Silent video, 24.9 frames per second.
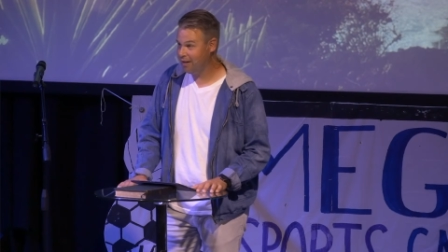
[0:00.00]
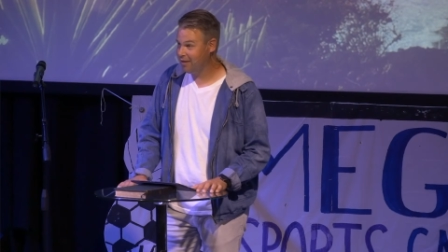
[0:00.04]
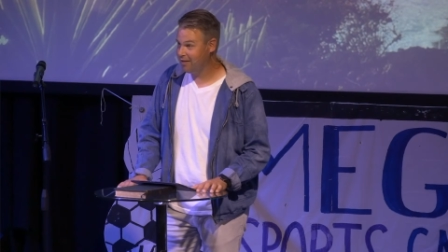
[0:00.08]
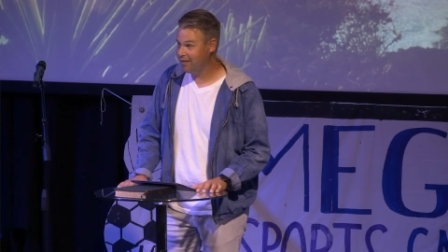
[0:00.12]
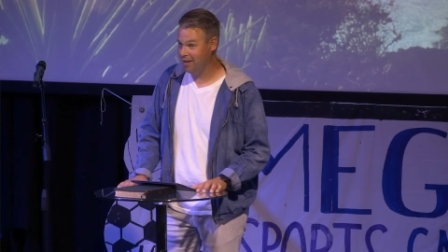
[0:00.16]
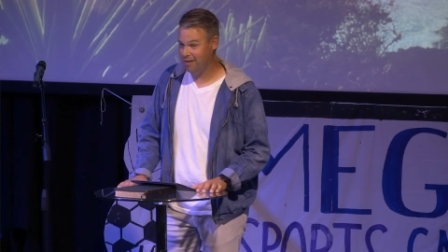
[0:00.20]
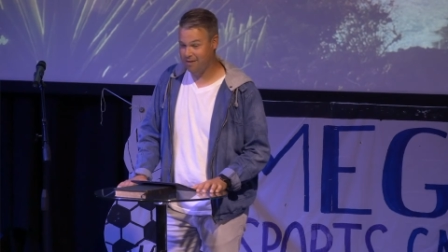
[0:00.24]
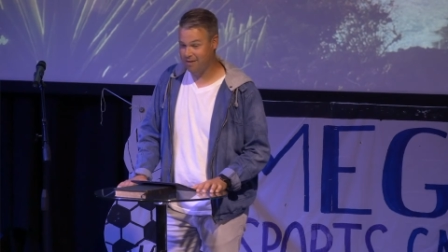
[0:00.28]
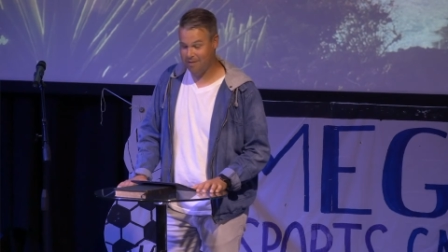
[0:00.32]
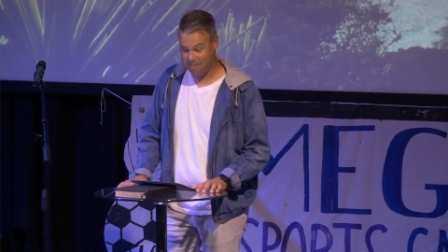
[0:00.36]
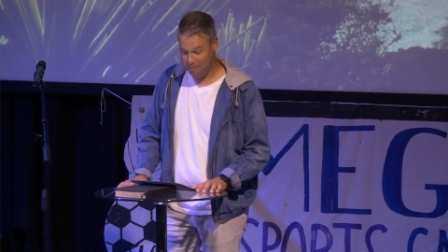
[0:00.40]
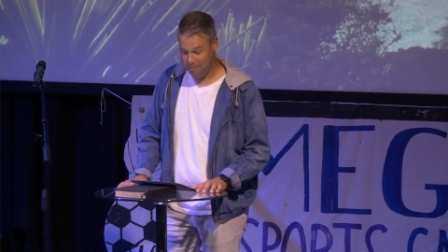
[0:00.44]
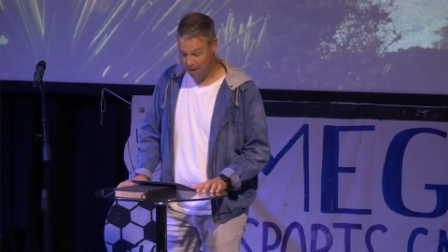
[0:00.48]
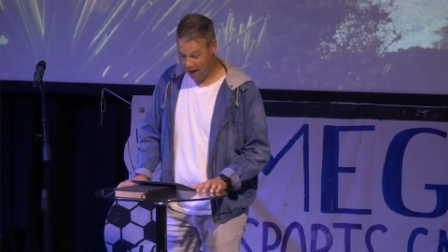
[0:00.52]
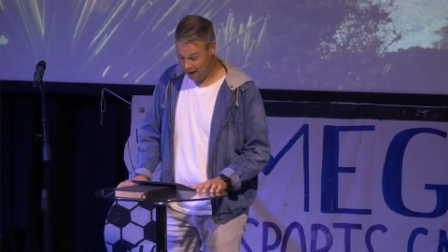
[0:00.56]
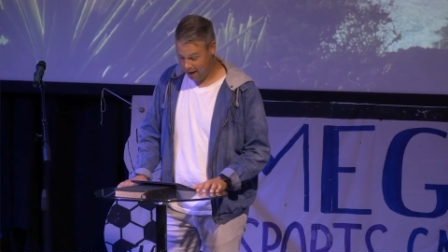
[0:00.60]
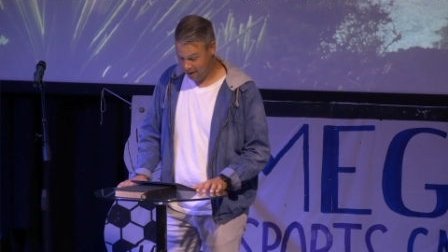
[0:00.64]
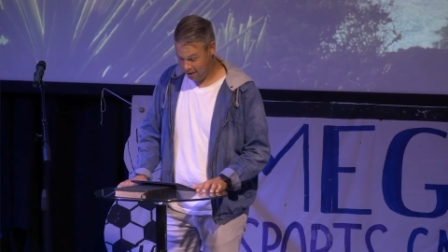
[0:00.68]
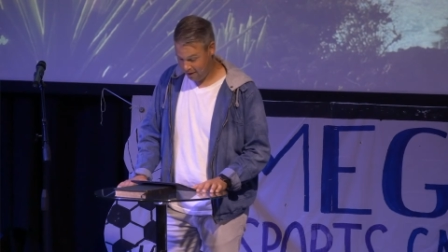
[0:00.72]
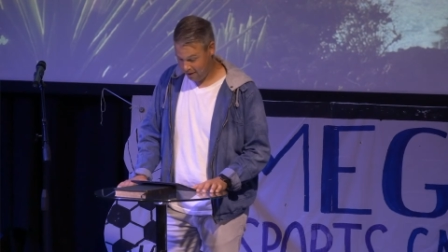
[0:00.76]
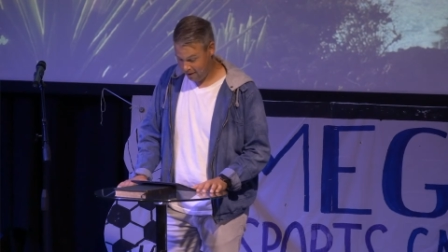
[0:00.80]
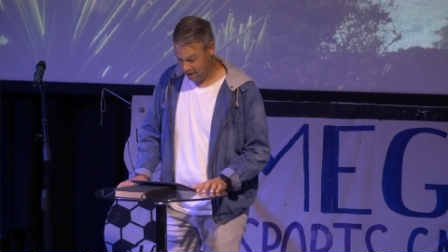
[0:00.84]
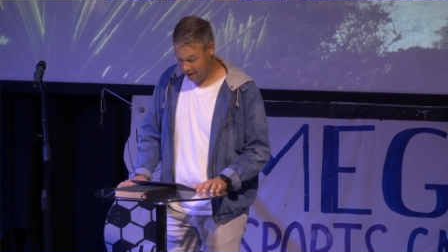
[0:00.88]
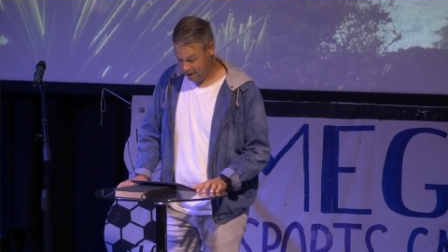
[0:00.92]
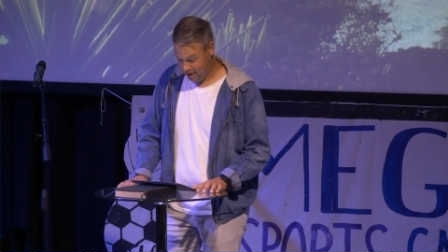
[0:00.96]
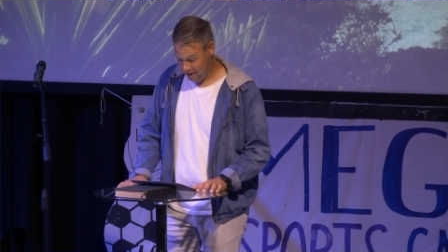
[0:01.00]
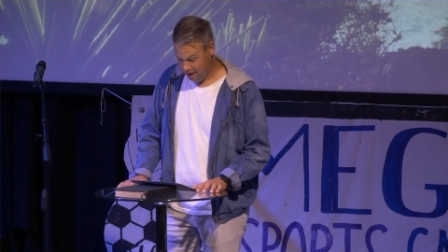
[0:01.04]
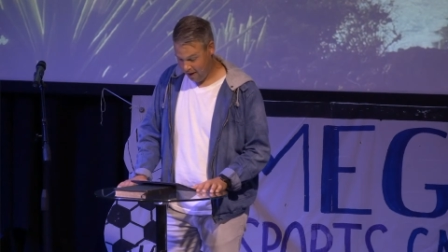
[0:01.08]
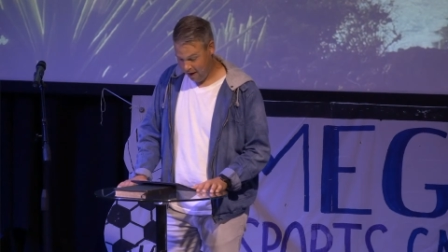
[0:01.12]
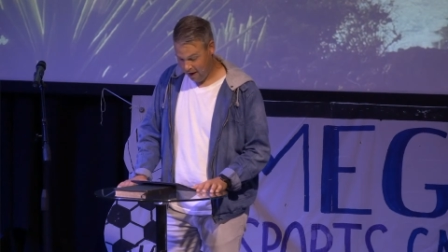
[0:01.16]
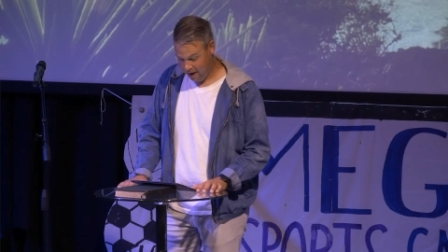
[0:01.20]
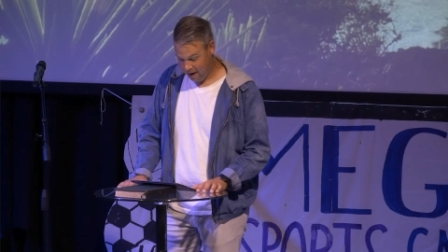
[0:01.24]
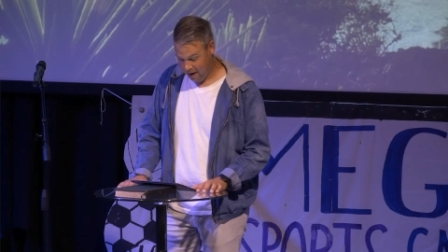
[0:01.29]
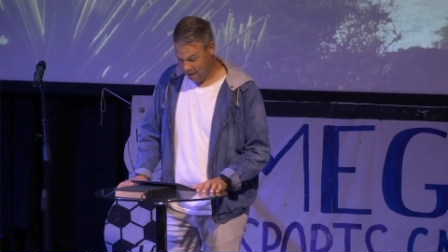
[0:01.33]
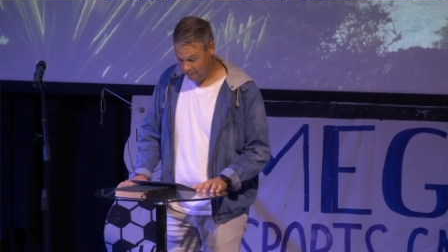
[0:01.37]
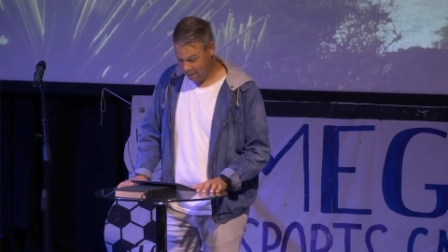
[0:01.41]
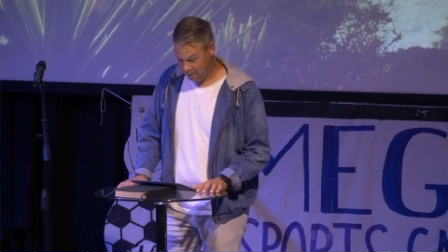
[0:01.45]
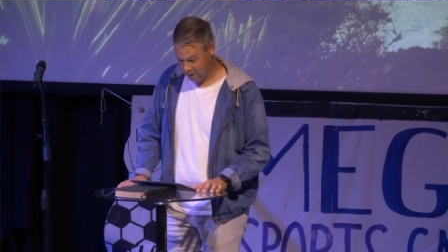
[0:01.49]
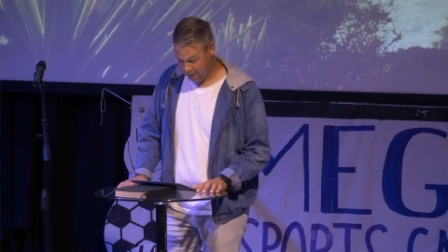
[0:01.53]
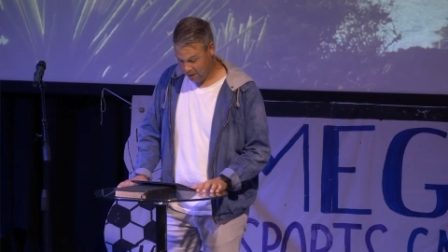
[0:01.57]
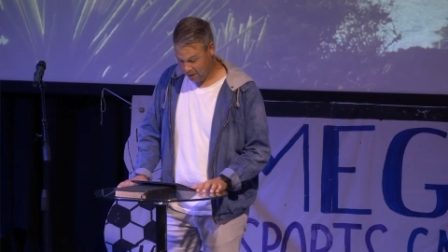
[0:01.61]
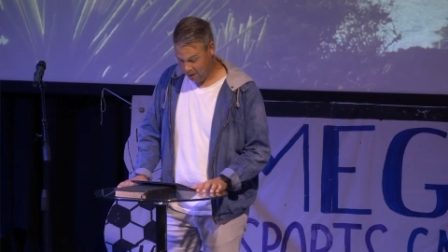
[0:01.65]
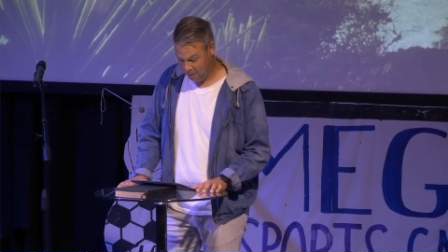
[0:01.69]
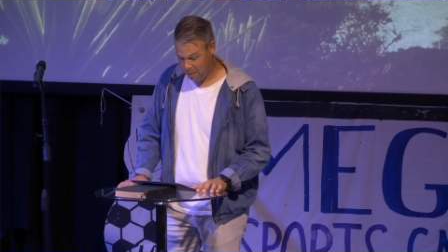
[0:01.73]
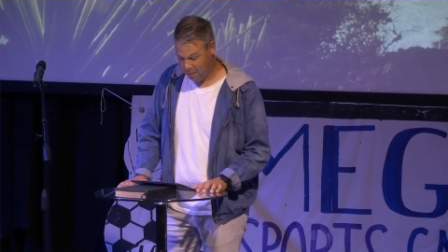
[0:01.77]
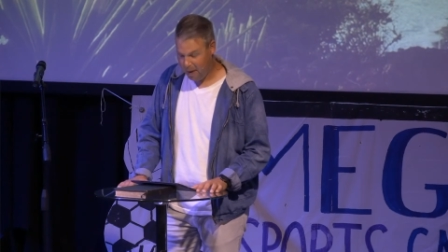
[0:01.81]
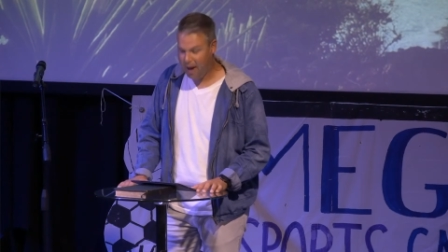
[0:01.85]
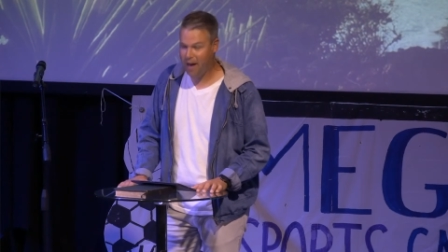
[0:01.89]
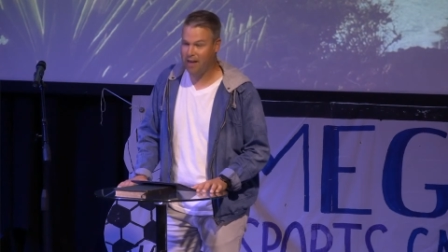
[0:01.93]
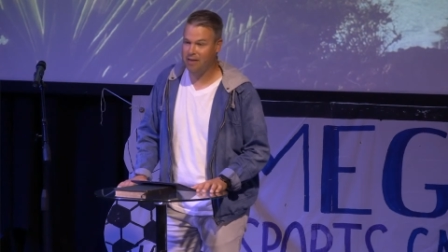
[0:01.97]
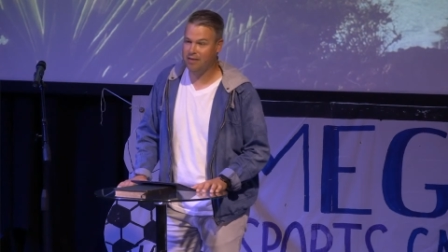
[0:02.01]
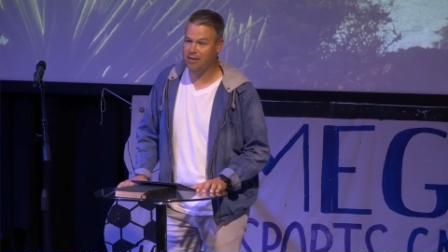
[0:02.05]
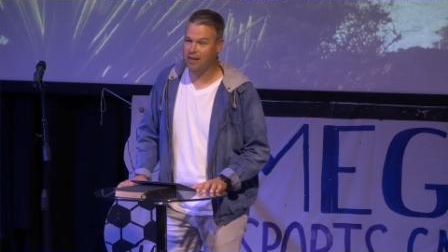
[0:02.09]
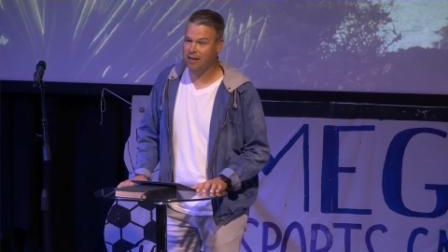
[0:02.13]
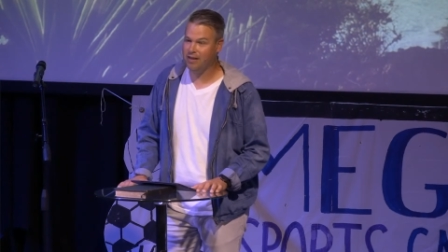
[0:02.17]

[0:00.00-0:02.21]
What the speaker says: It doesn't matter about their past.